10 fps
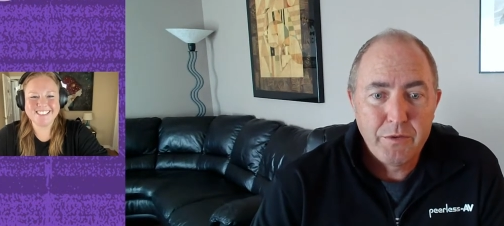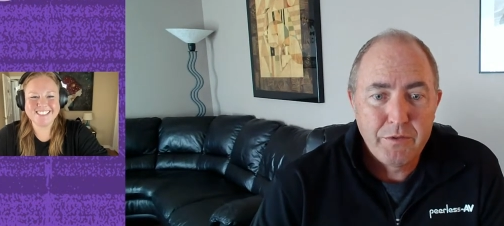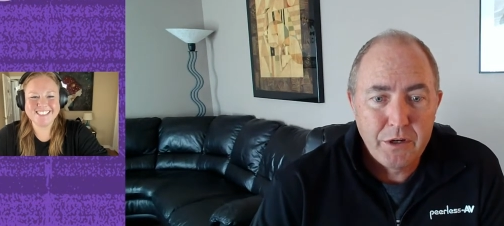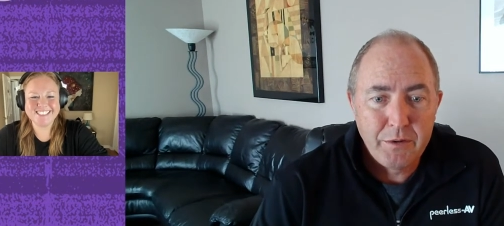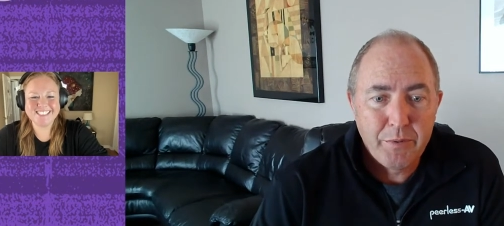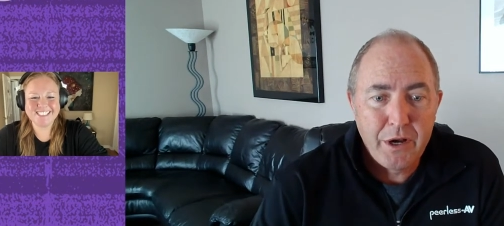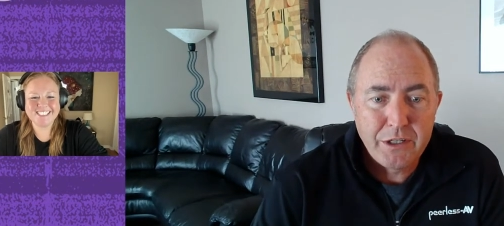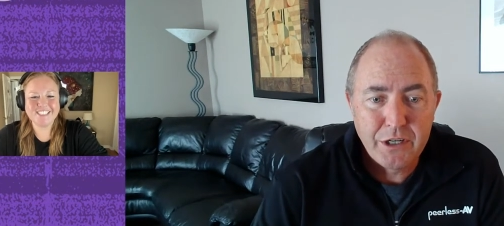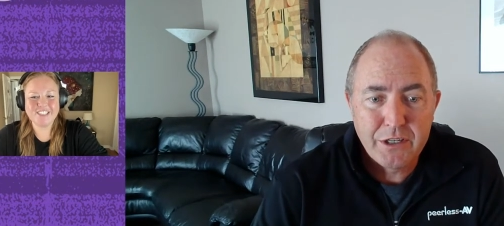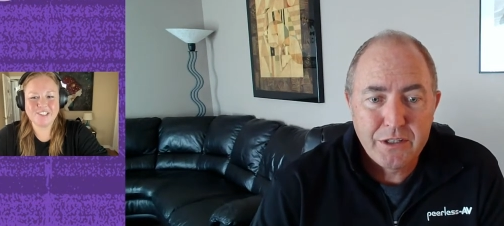Speaker 1: We've done
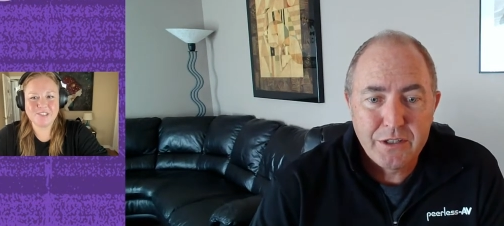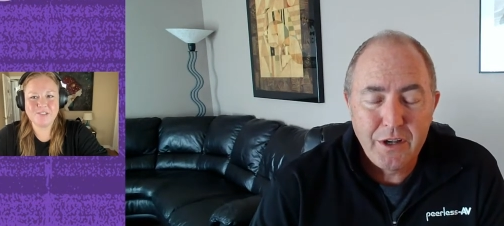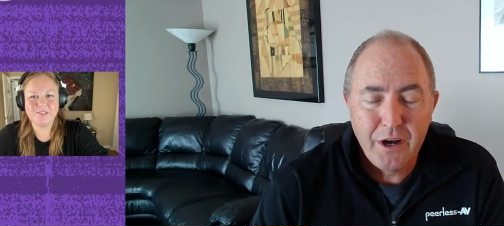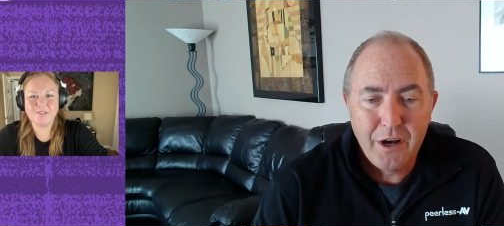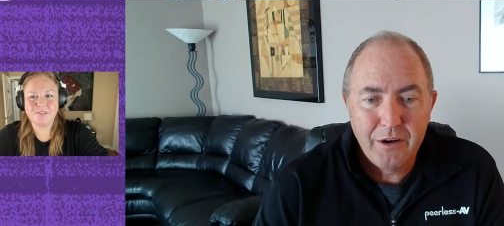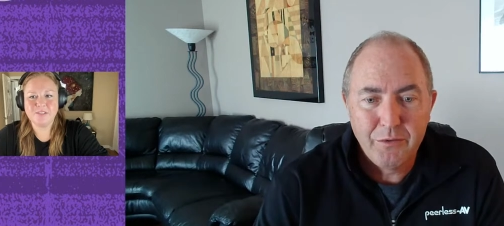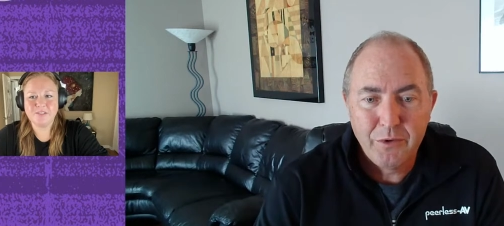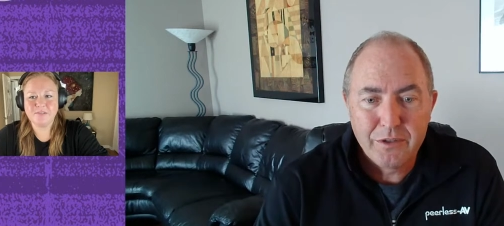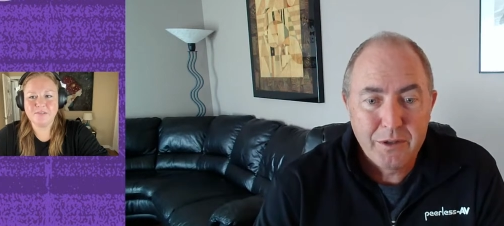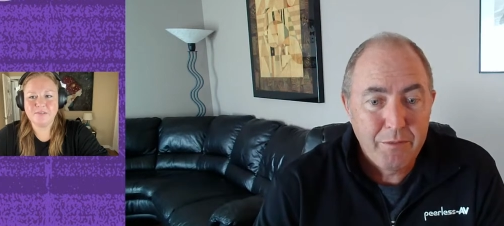projects uh,
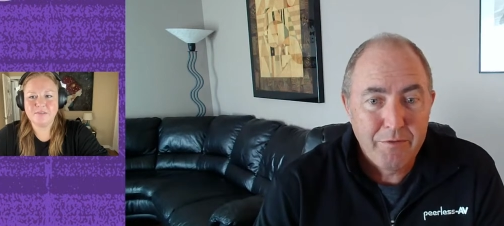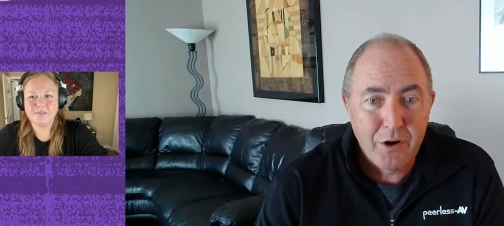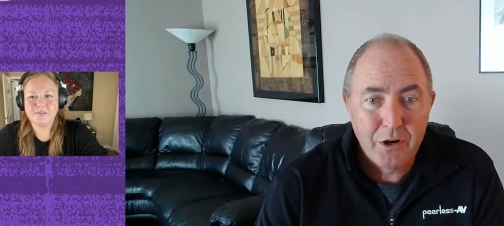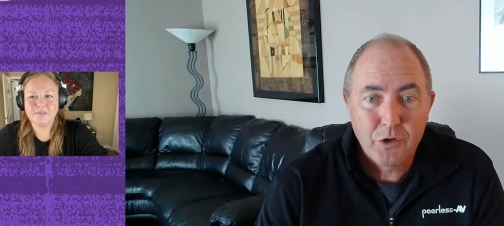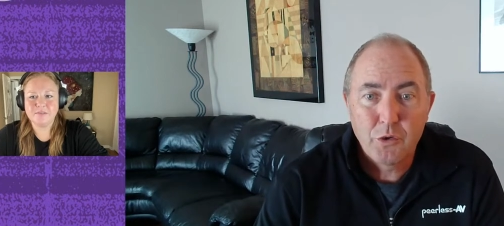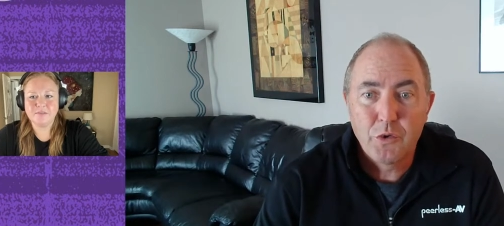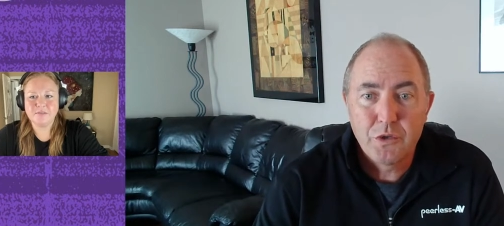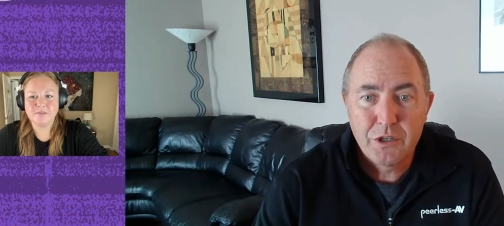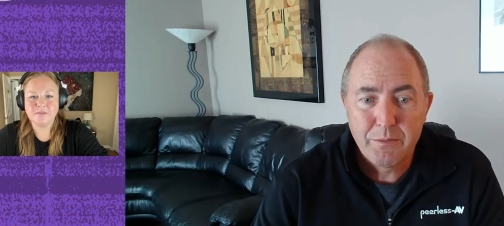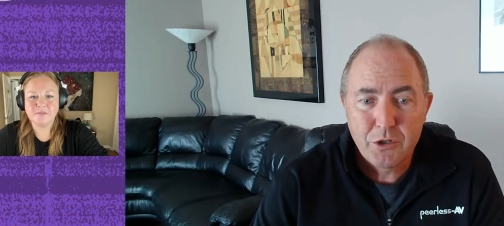with some of our
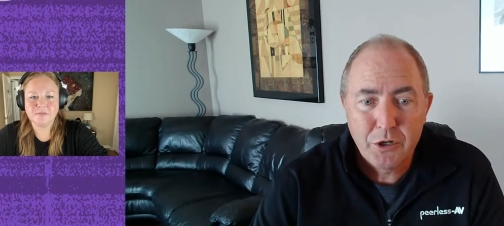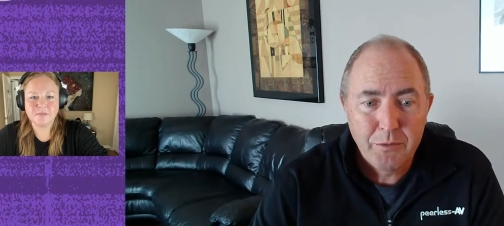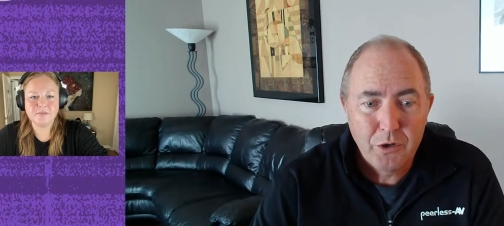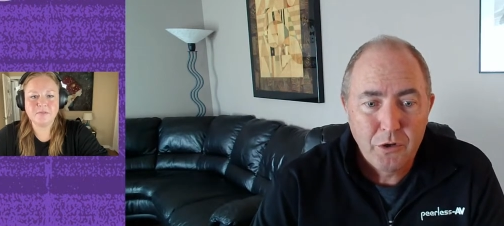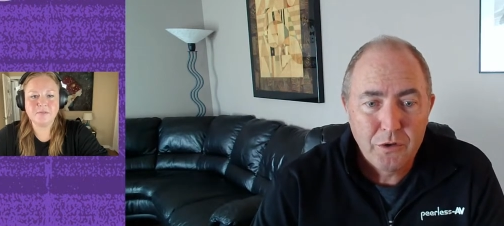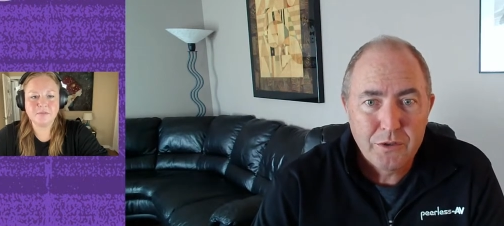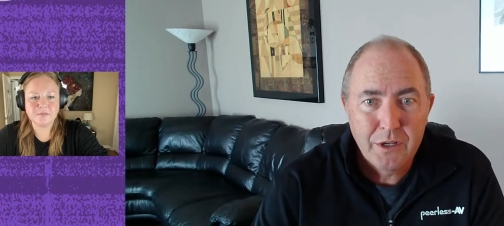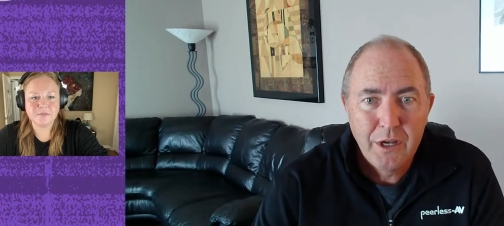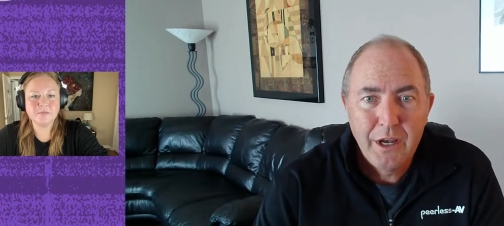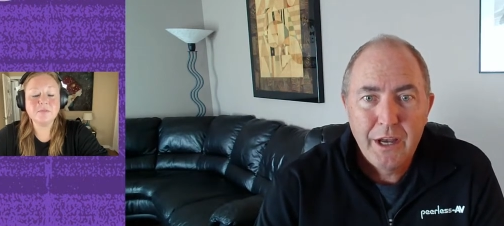cruise ship
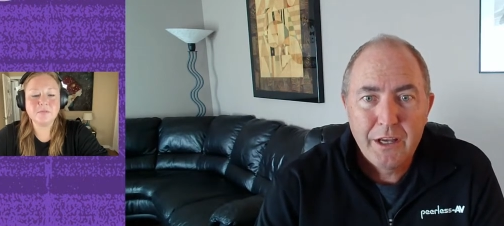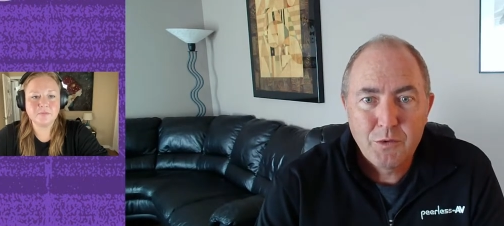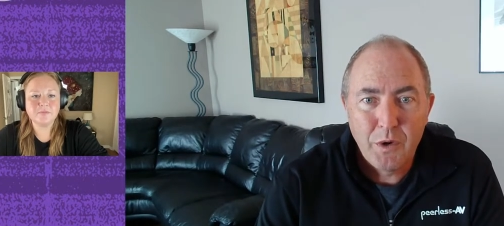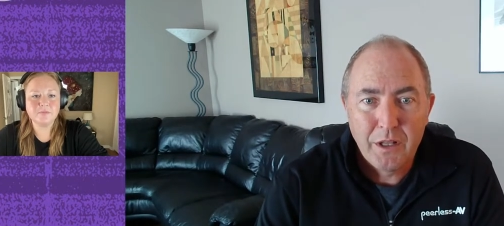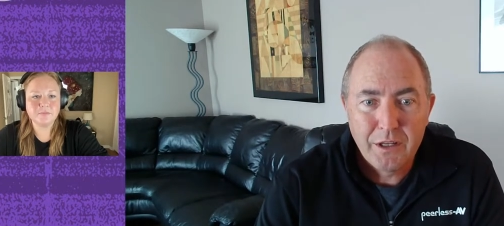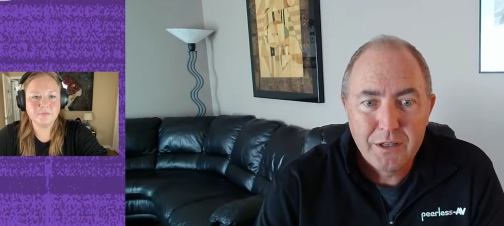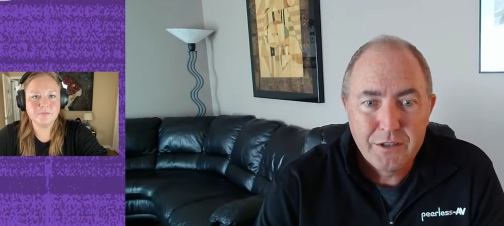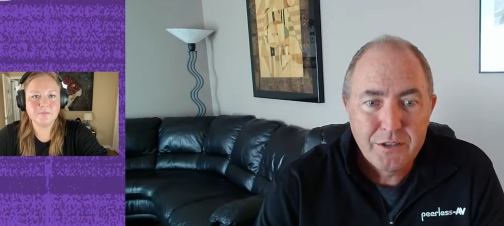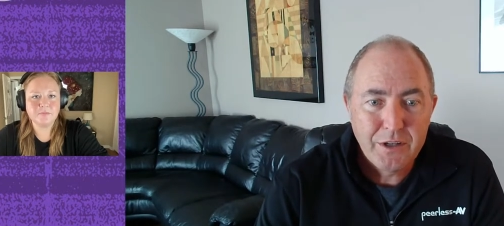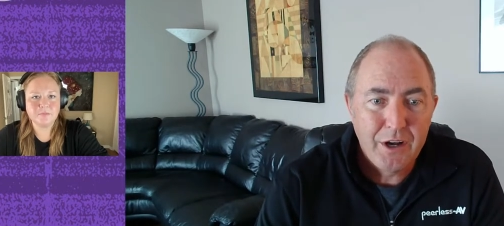terminals, as well
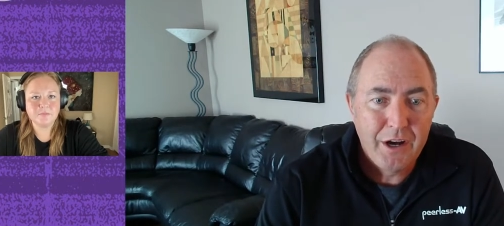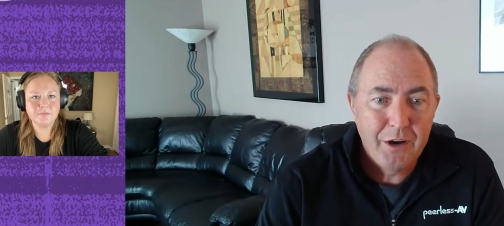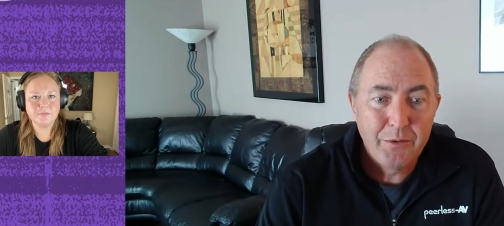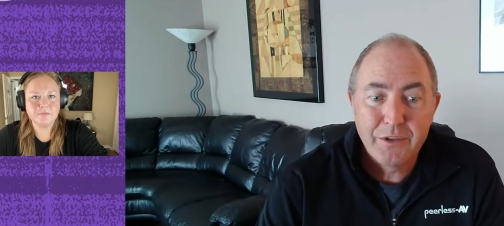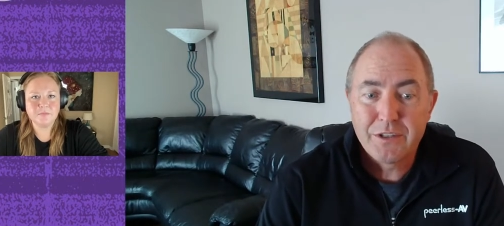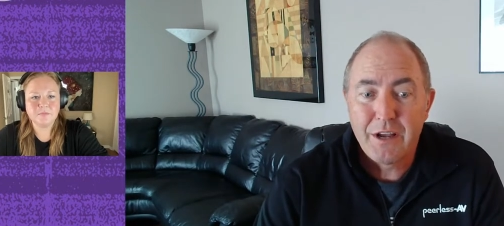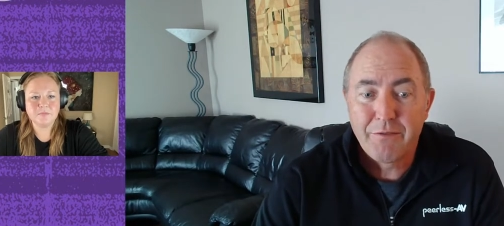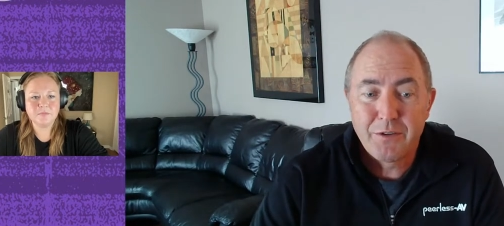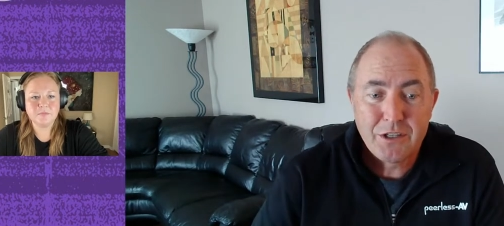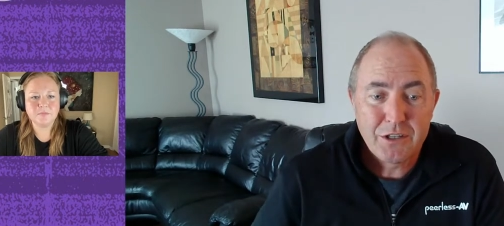as uh, the
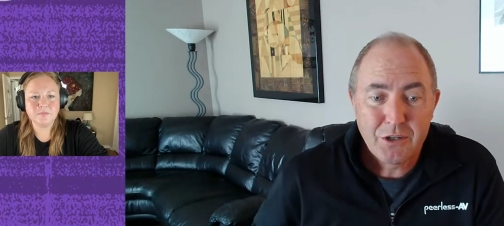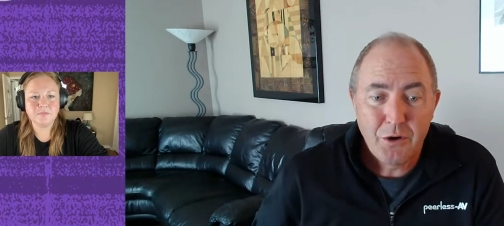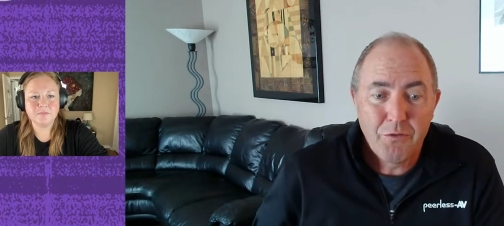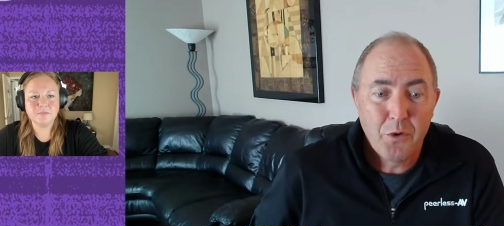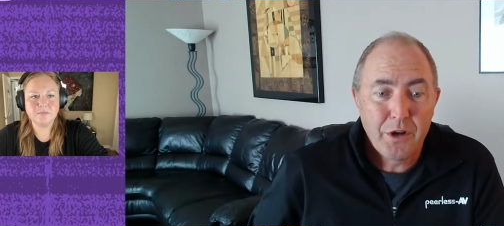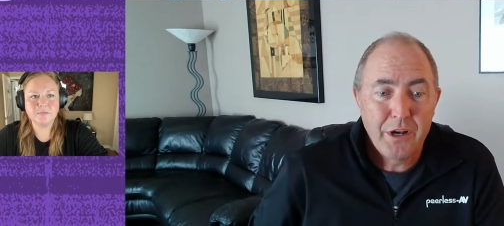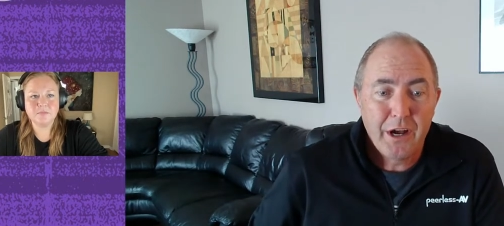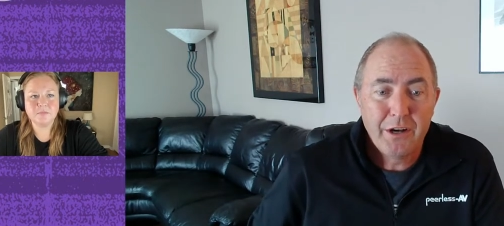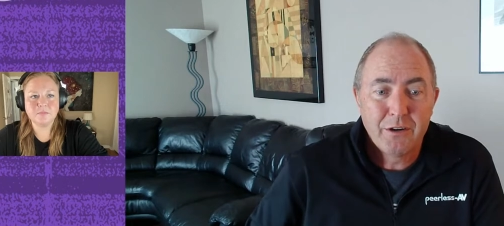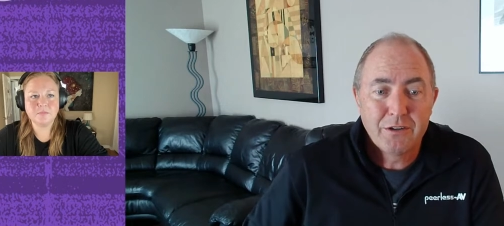San Francisco
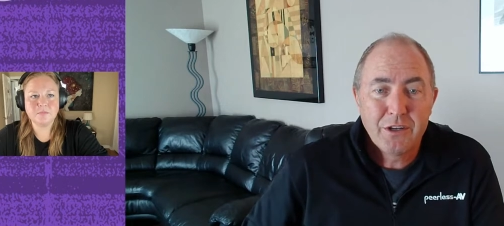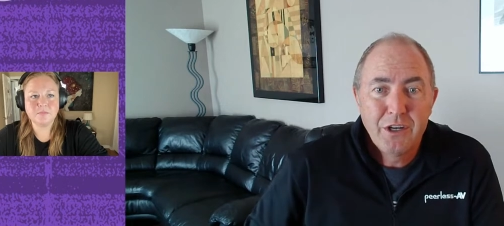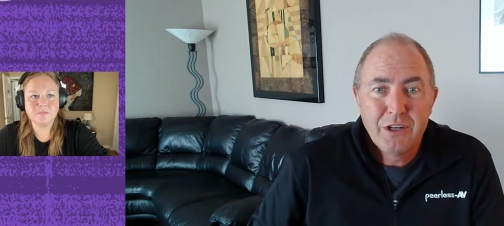49ers.